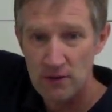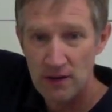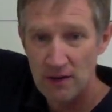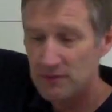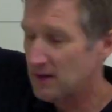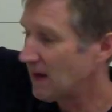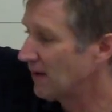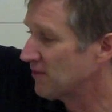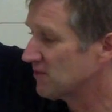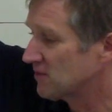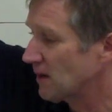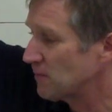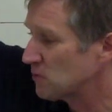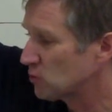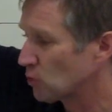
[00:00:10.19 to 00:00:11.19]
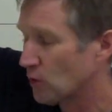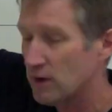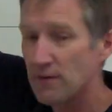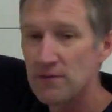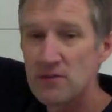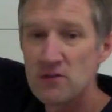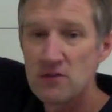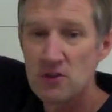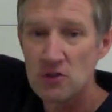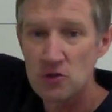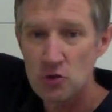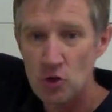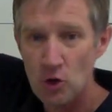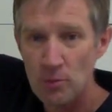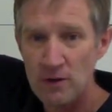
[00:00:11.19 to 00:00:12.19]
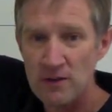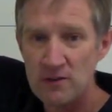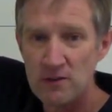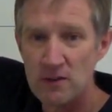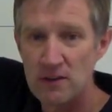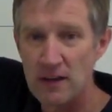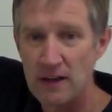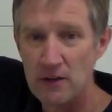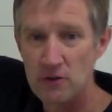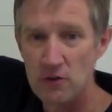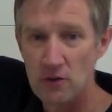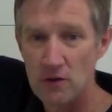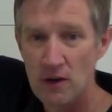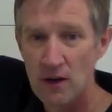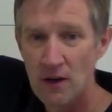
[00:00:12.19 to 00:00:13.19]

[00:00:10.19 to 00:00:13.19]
You have to have some sort of disturbance in nature.